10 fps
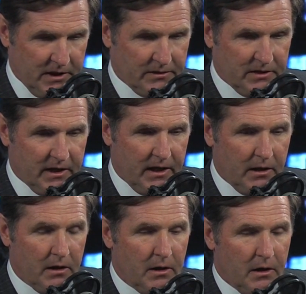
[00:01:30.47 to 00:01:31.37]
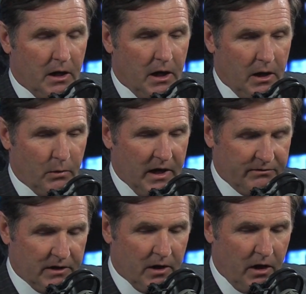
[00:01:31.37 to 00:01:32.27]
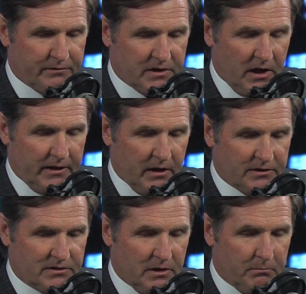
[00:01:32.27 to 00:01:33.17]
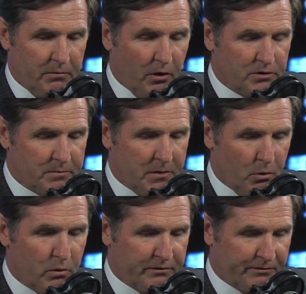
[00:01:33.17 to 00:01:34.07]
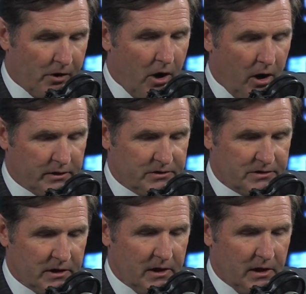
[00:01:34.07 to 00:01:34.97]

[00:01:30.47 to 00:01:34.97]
Now, today, uh, we have Inhofe telling us that those people were frauds.